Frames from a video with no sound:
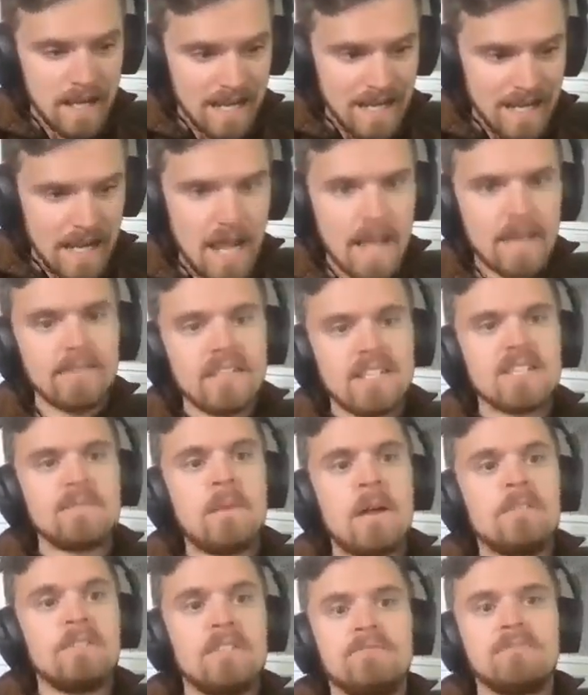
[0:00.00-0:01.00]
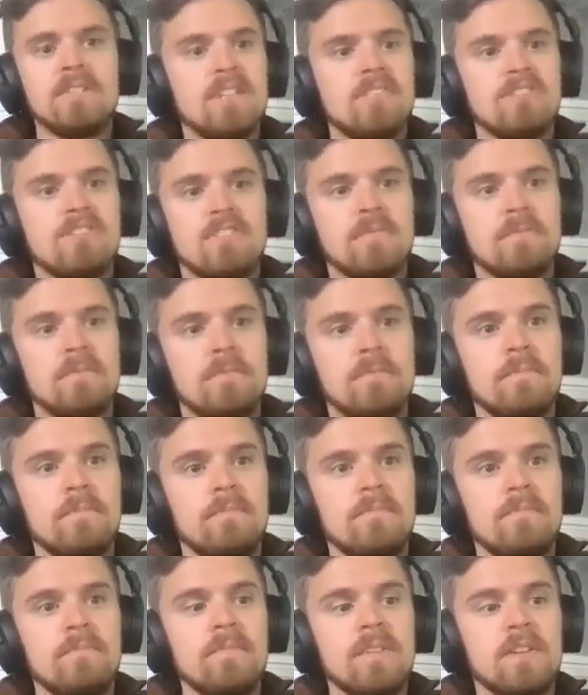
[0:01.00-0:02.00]
an endless amount of deflation.
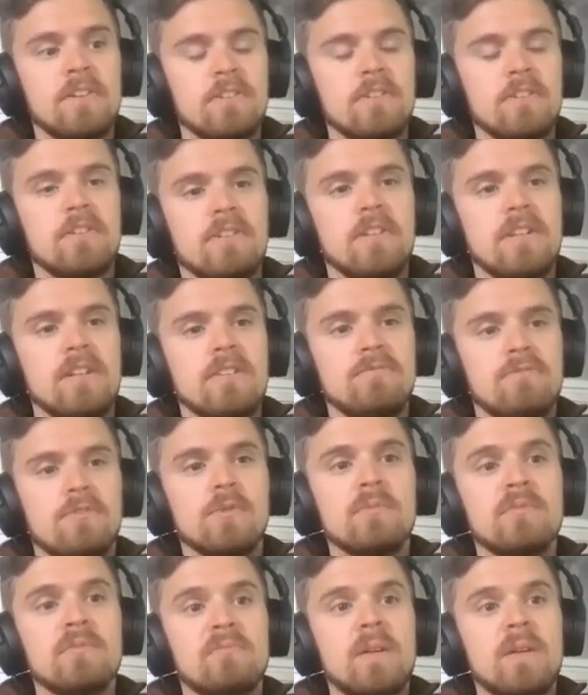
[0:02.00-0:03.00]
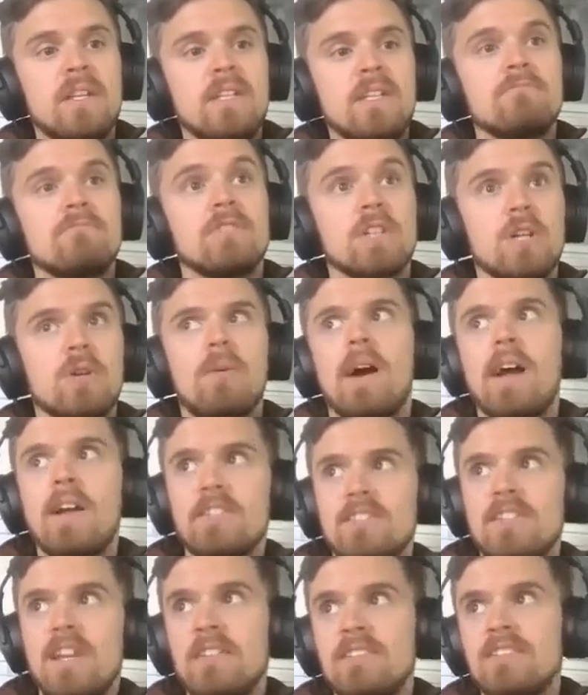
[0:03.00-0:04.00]
And our current form of money
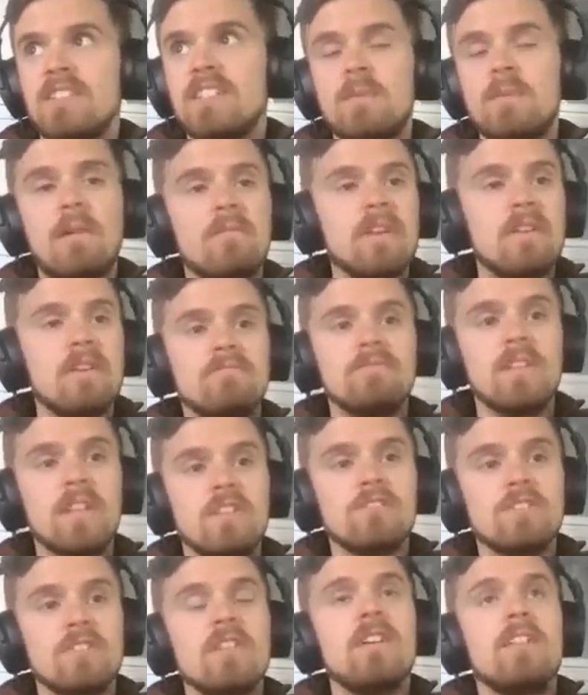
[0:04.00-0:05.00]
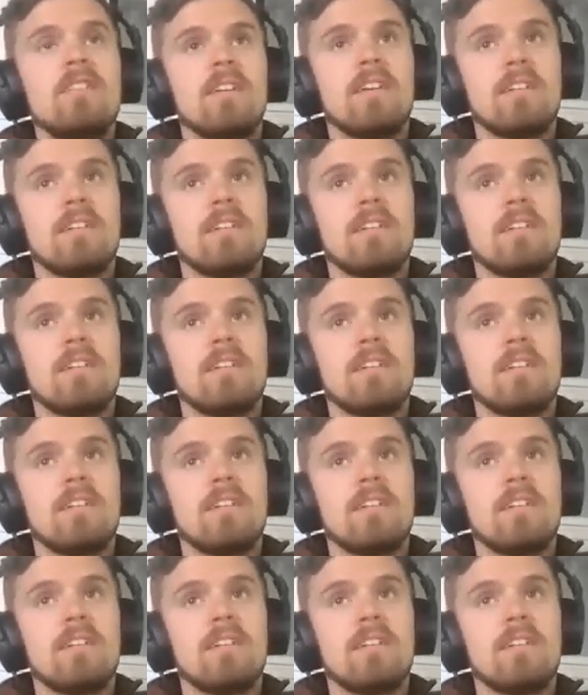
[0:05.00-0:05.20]
requires an endless amount of inflation.